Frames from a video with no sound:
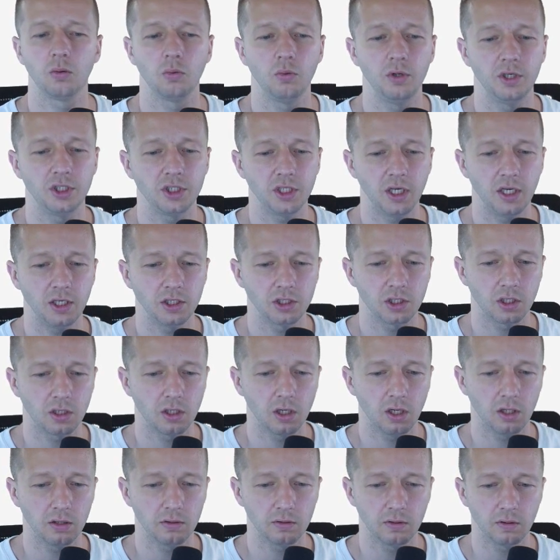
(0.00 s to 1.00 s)
we change the
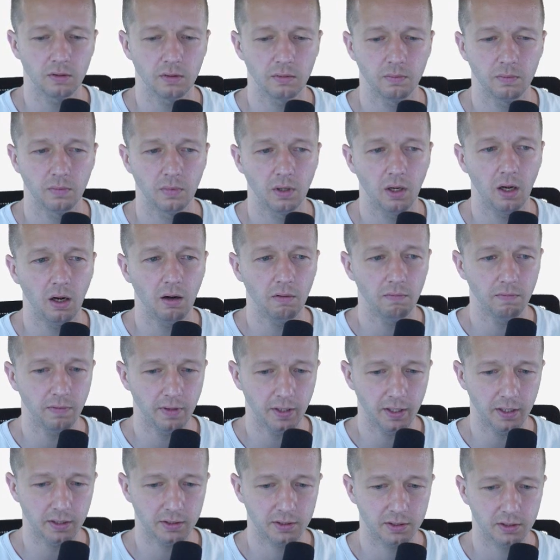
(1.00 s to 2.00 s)
color of
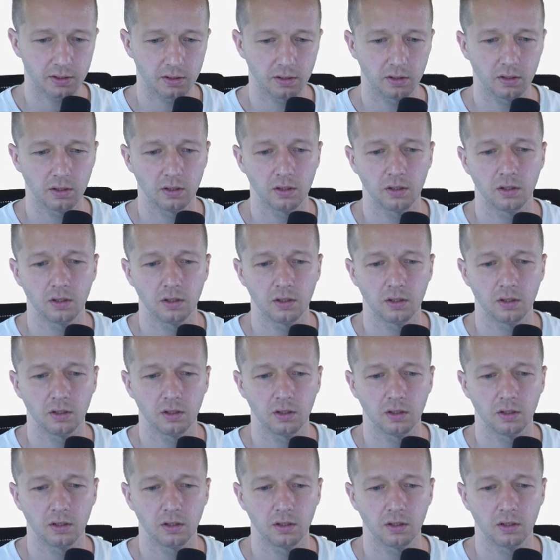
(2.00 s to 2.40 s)
this.